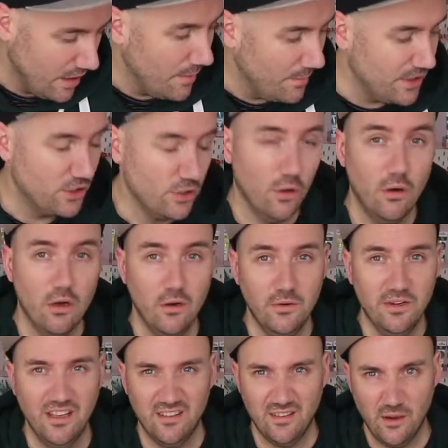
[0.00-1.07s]
But chocolate on
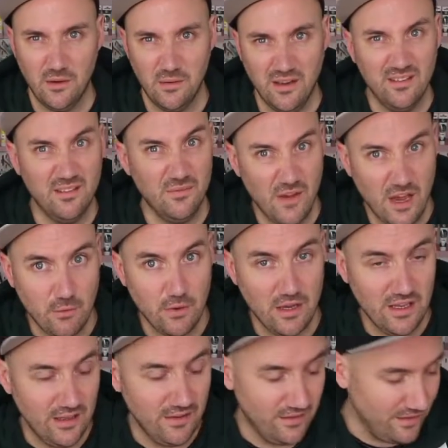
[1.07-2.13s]
its own, it's very
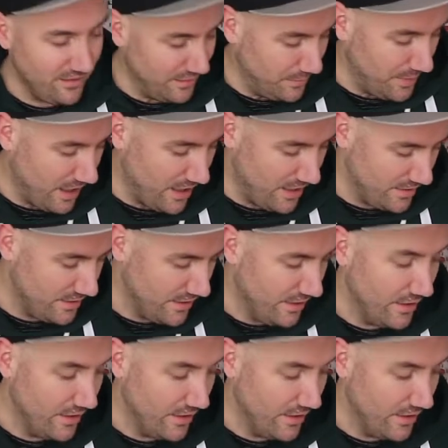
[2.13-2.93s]
easy to burn.